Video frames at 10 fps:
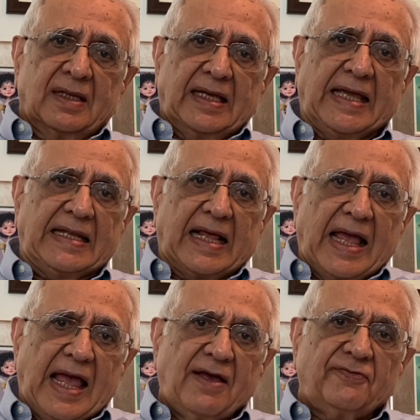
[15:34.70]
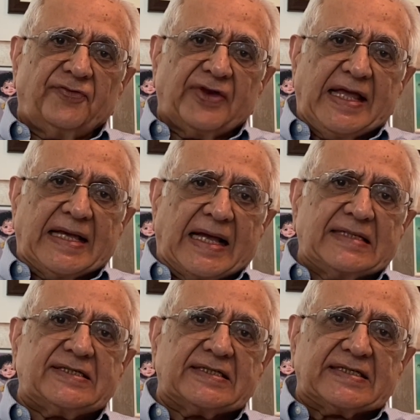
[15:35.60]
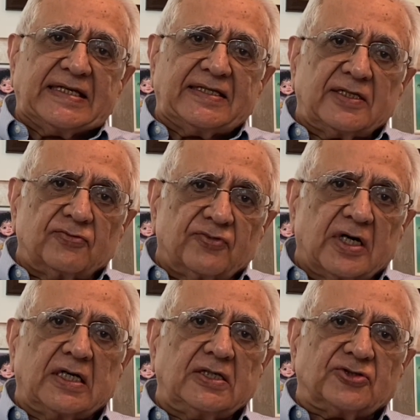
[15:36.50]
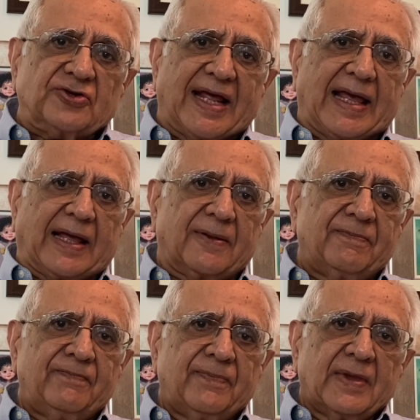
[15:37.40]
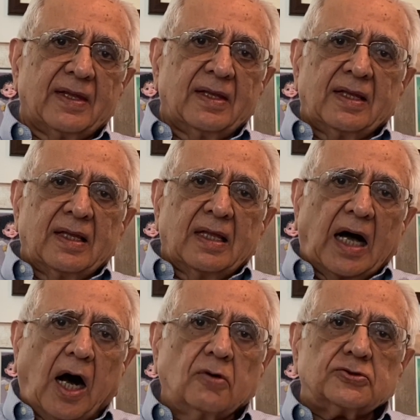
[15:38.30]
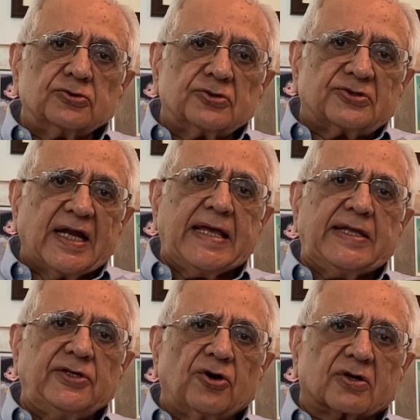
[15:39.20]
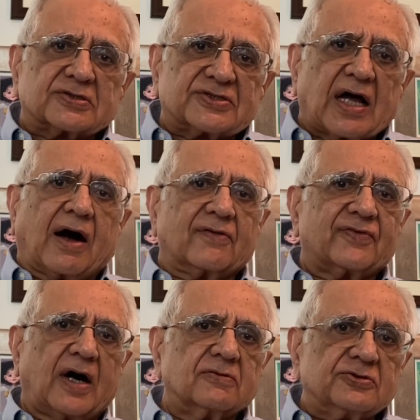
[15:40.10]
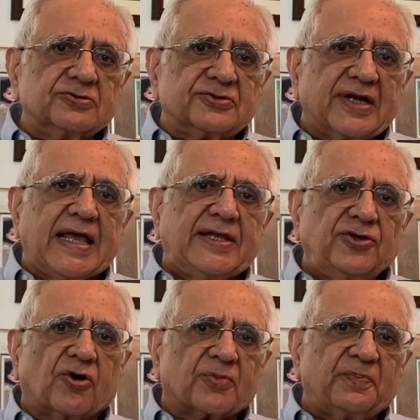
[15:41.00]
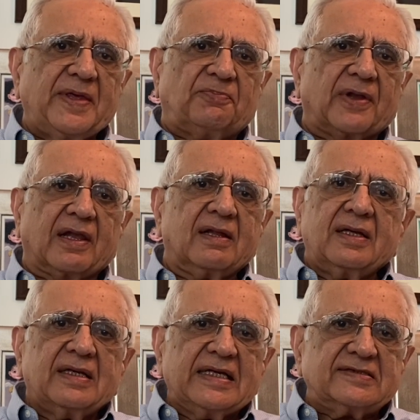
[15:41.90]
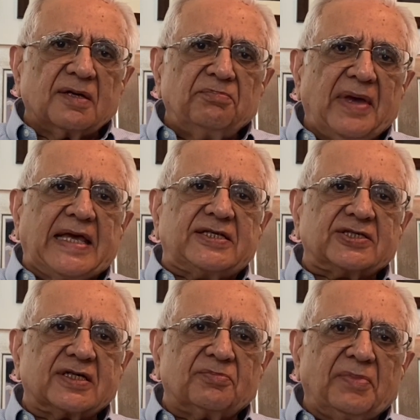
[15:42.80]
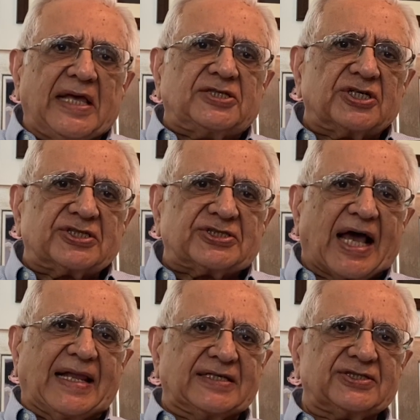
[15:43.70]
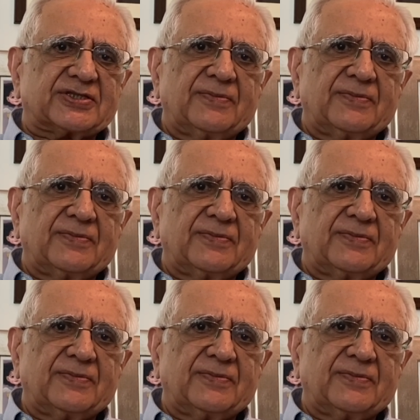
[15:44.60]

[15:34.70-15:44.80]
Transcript: In every entity in the world today, how to train your staff, how to train your people is a major, major challenge.